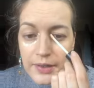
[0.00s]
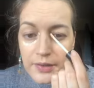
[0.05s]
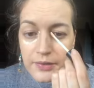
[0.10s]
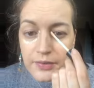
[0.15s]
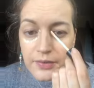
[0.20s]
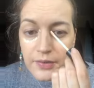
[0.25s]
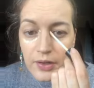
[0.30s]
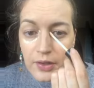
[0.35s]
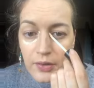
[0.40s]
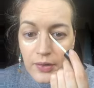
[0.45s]

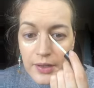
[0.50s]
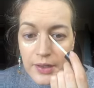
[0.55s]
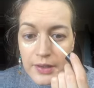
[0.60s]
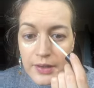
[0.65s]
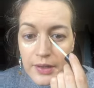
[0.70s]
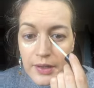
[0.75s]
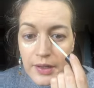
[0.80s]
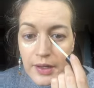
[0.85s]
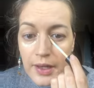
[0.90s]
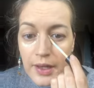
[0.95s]
following
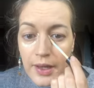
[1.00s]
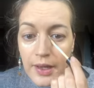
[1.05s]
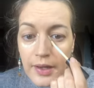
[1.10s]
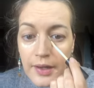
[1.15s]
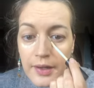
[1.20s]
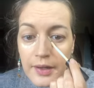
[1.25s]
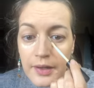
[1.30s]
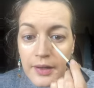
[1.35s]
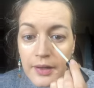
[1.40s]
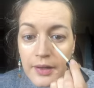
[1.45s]
the
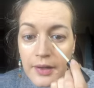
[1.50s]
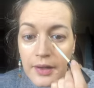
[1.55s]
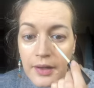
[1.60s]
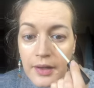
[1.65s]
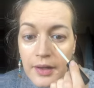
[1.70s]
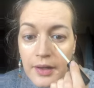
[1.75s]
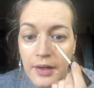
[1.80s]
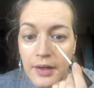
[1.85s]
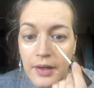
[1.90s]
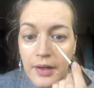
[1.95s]
line
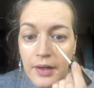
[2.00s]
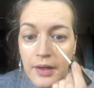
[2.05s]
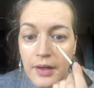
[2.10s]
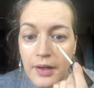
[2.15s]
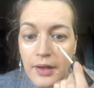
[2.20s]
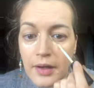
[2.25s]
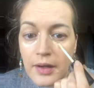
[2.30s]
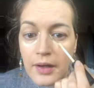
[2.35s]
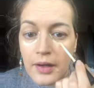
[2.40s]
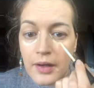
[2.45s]

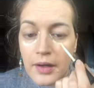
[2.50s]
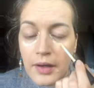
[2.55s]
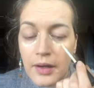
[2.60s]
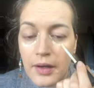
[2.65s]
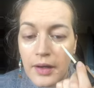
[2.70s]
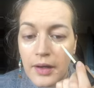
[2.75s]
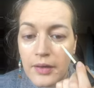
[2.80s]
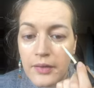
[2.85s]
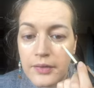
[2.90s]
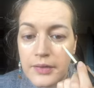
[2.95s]

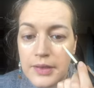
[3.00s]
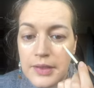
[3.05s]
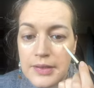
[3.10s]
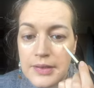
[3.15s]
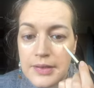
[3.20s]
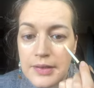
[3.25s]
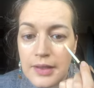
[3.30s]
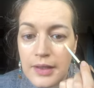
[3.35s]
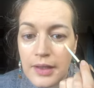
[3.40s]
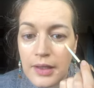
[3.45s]
of
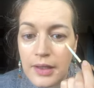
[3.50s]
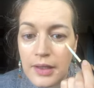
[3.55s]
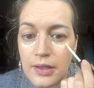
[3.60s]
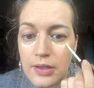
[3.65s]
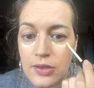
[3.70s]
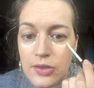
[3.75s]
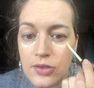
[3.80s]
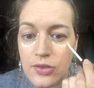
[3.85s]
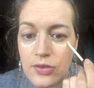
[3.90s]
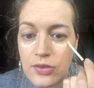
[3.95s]
this
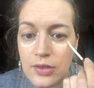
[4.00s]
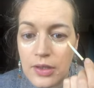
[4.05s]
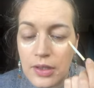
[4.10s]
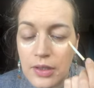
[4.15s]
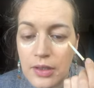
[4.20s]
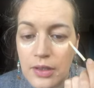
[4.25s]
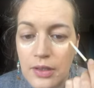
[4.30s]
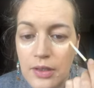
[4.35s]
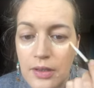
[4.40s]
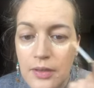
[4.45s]
age thing.
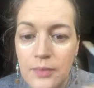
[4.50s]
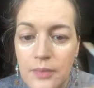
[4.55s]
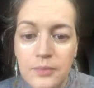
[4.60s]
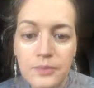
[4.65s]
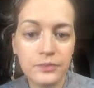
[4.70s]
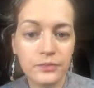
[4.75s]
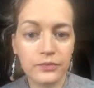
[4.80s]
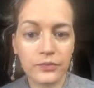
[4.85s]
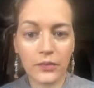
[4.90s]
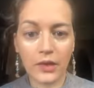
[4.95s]

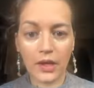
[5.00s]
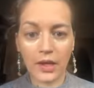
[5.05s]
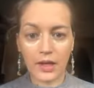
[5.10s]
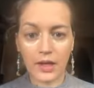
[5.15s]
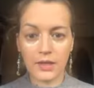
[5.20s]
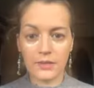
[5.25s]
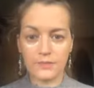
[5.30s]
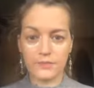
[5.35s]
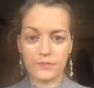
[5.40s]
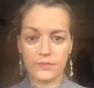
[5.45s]

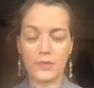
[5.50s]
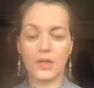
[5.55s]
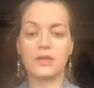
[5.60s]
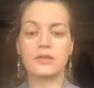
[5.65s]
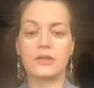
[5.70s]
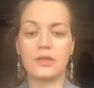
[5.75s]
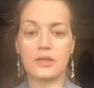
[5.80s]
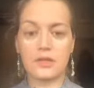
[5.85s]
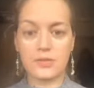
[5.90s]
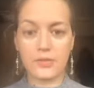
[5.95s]
Okay,
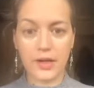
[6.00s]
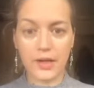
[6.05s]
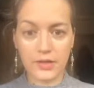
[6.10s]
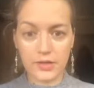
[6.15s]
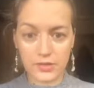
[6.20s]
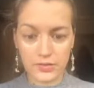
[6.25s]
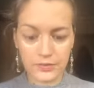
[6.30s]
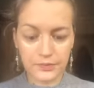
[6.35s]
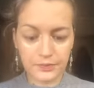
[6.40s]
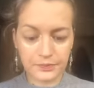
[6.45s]
so that's what I
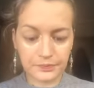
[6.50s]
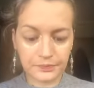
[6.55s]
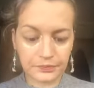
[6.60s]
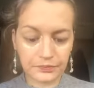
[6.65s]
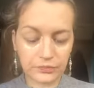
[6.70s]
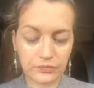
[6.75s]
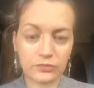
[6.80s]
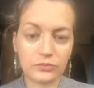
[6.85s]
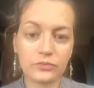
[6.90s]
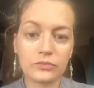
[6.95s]
do.
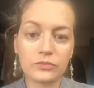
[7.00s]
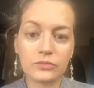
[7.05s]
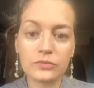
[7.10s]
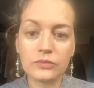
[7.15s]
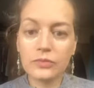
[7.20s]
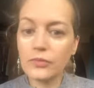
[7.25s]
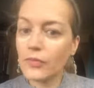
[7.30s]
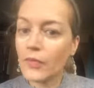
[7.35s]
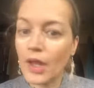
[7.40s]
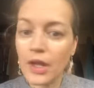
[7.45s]

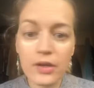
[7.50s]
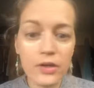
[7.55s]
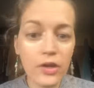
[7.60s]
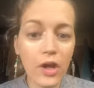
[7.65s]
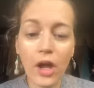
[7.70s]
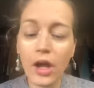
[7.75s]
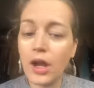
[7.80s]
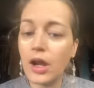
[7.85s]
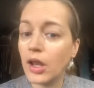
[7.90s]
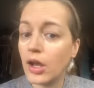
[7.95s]

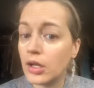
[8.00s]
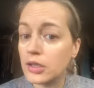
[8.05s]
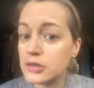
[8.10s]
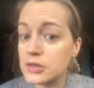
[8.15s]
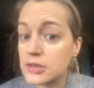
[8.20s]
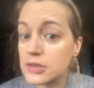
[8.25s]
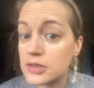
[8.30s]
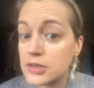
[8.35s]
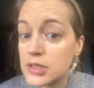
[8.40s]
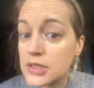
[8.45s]
Not a lot,
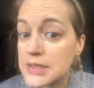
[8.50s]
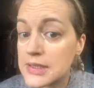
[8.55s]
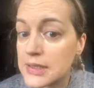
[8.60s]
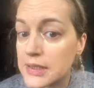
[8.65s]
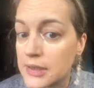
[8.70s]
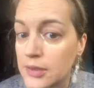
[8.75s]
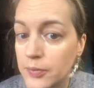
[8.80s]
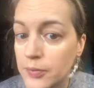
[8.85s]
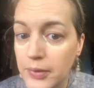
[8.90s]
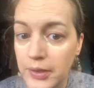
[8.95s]
just a
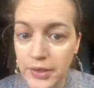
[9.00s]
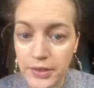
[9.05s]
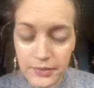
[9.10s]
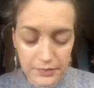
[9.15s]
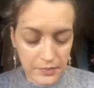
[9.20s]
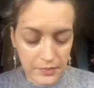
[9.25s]
little bit.